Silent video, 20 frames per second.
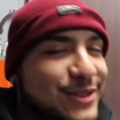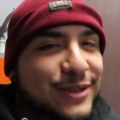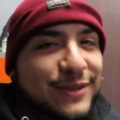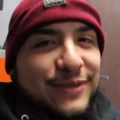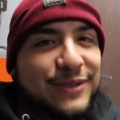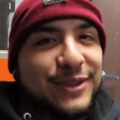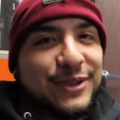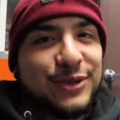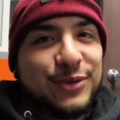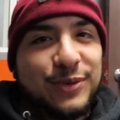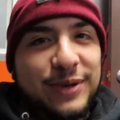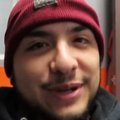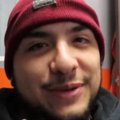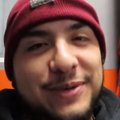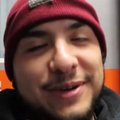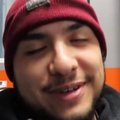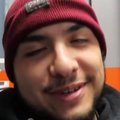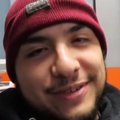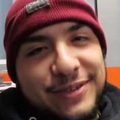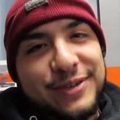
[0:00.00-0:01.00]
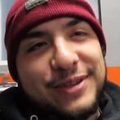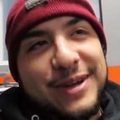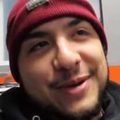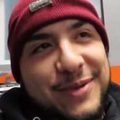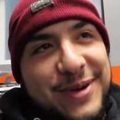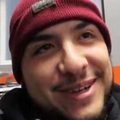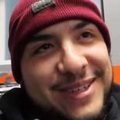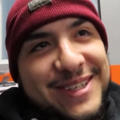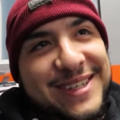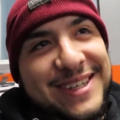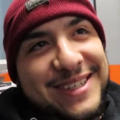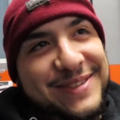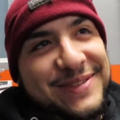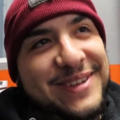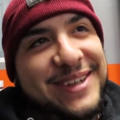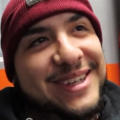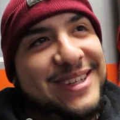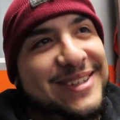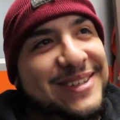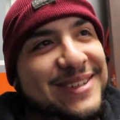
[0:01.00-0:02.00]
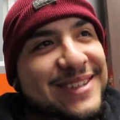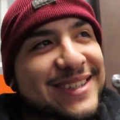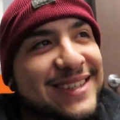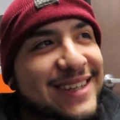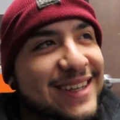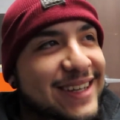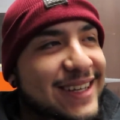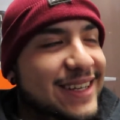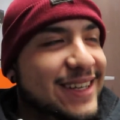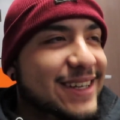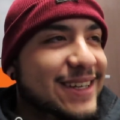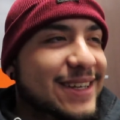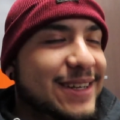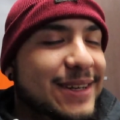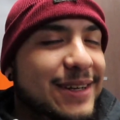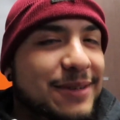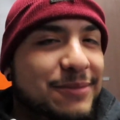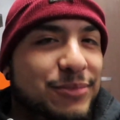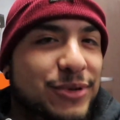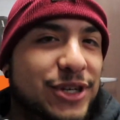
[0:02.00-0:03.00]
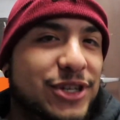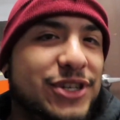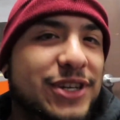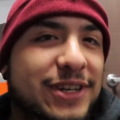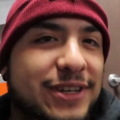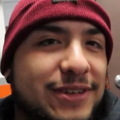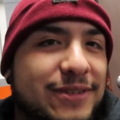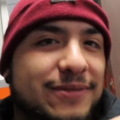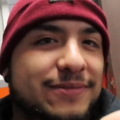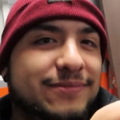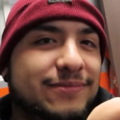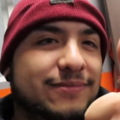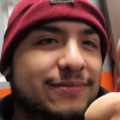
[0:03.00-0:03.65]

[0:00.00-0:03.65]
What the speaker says: So for the 21 of you that watch these videos, appreciate you.